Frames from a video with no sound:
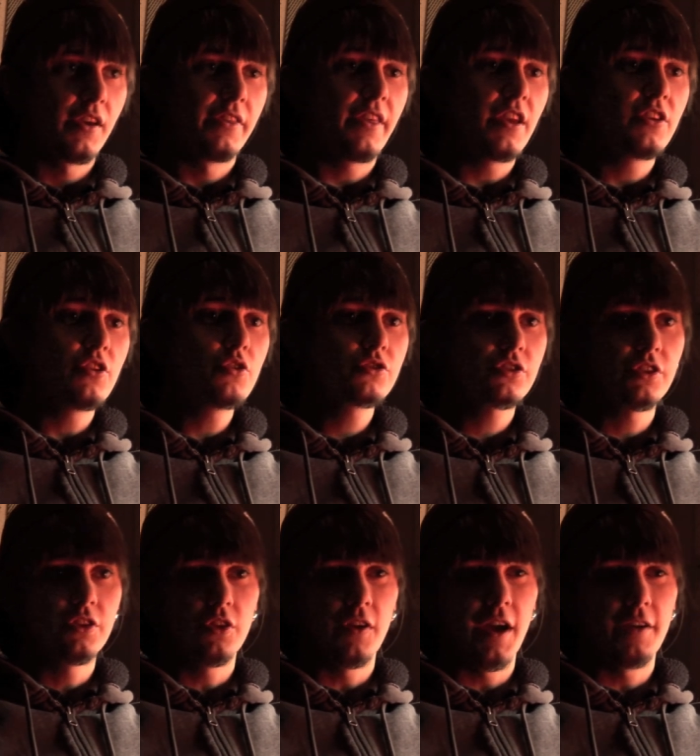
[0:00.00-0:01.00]
they
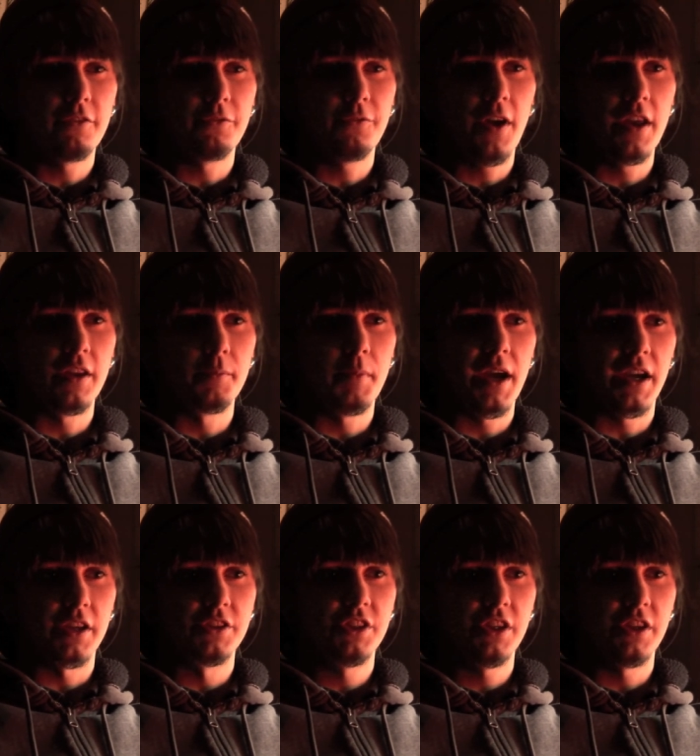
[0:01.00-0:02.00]
usually don't have a fighting
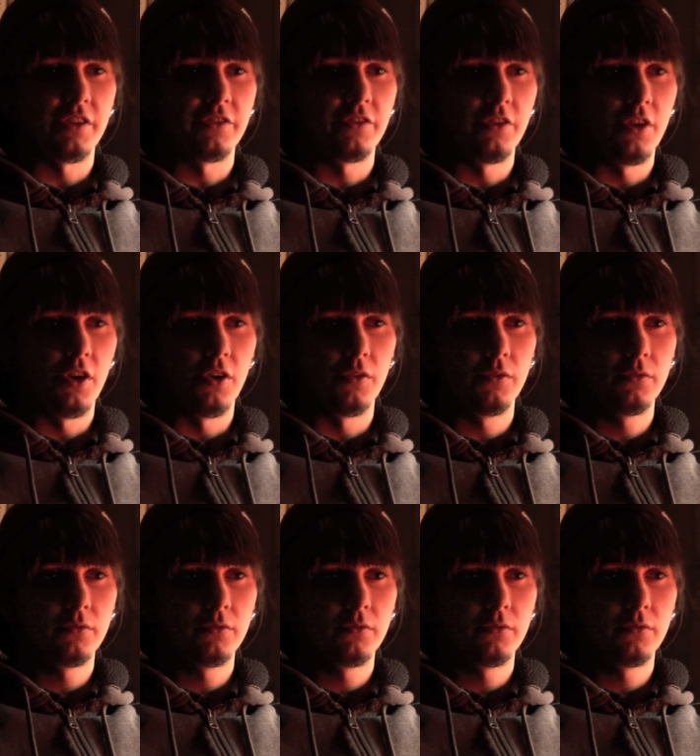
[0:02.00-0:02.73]
back chance, you know?